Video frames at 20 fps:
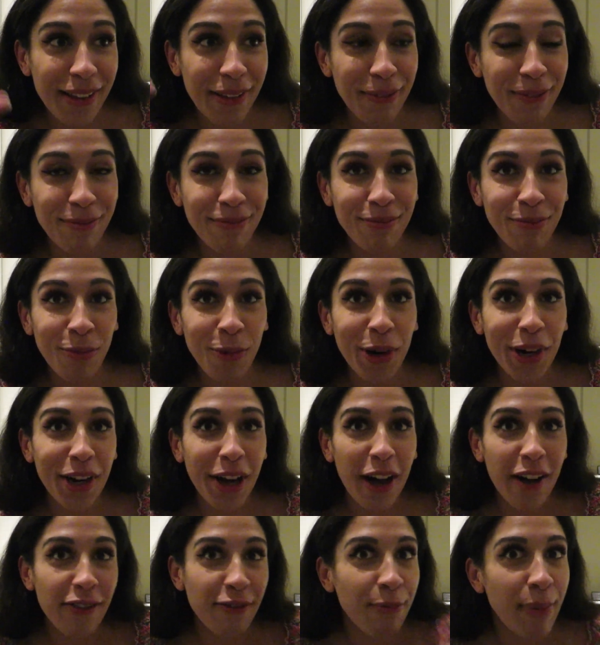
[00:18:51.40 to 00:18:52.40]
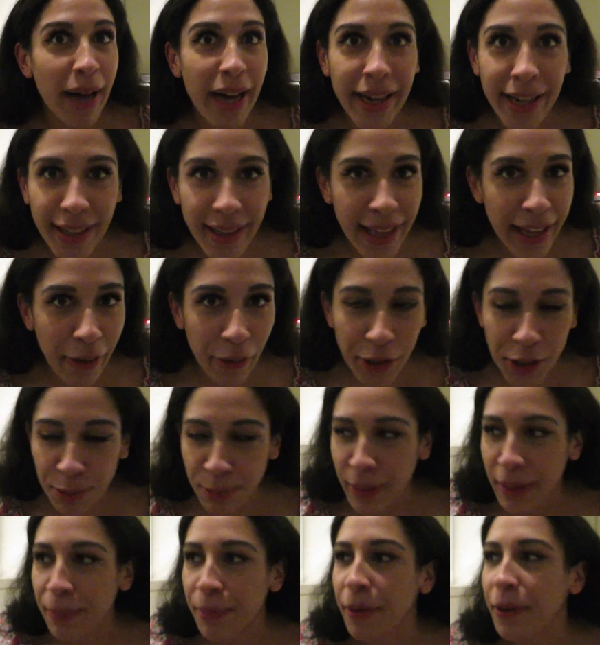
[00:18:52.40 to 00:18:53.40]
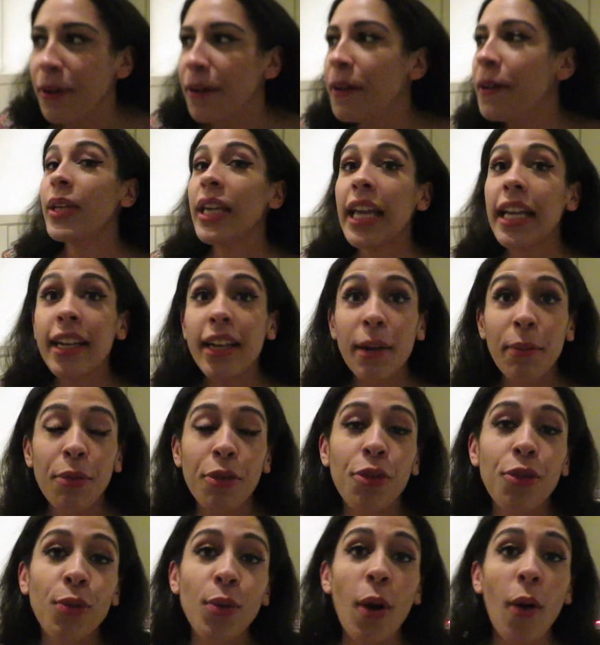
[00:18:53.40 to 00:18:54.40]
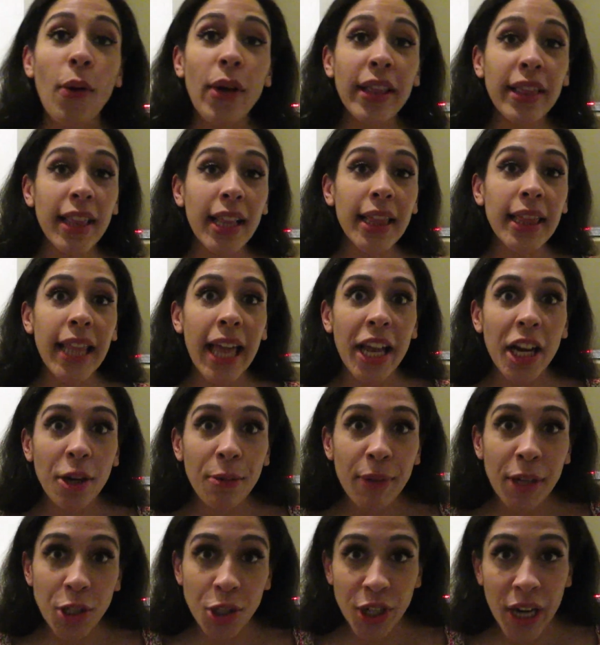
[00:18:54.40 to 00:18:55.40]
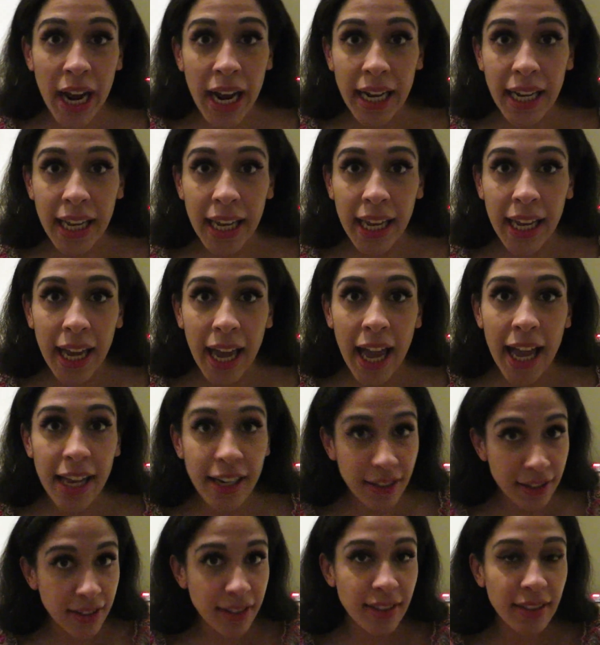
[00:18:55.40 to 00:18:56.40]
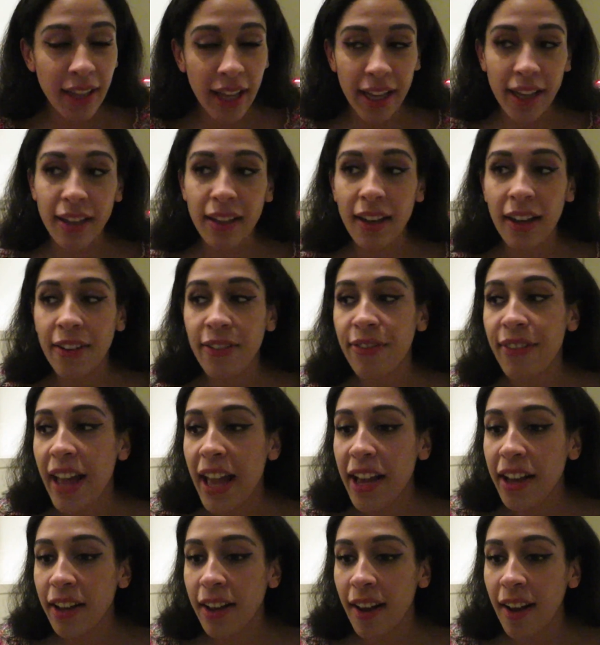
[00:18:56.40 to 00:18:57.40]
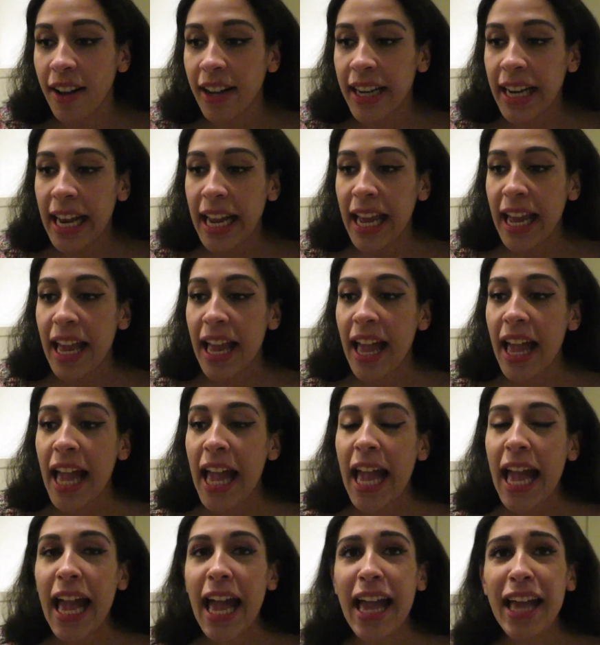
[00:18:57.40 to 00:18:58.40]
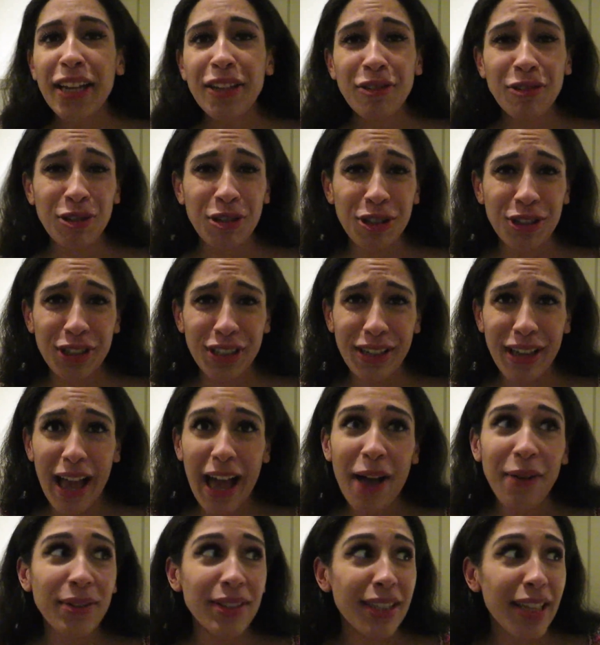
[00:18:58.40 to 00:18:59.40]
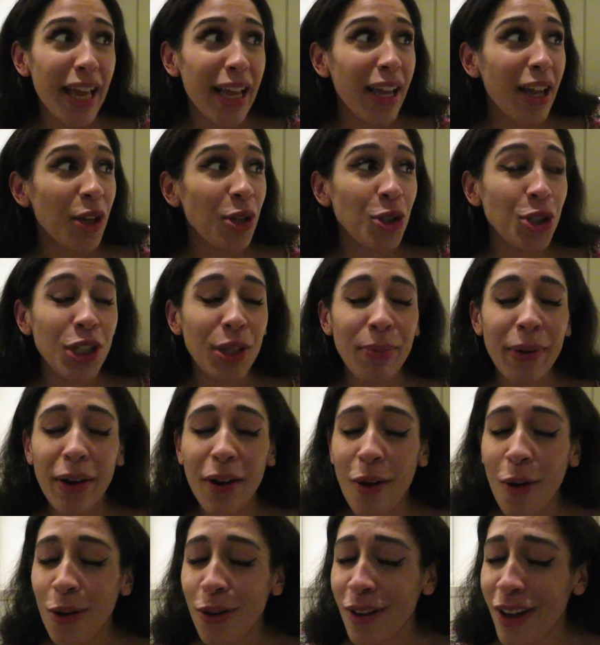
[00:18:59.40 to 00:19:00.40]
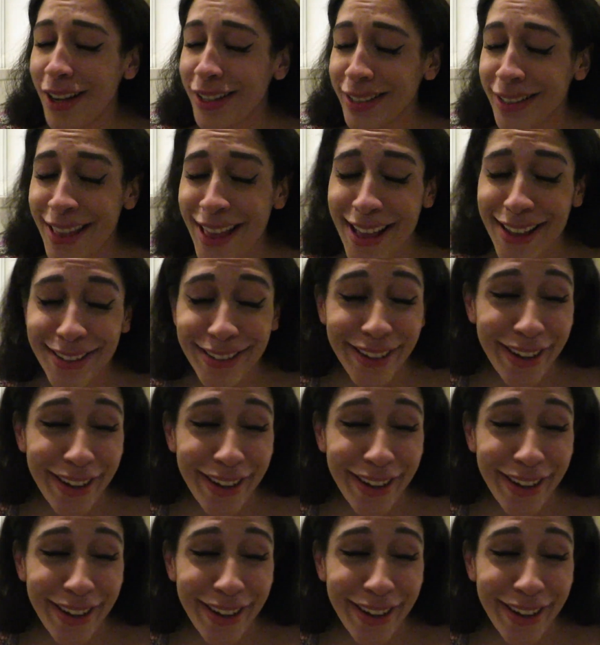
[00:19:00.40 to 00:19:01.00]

and work off body language, people. But he ended up throwing the Letterman jacket and like a fan caught it. And I was like, she better hold on to that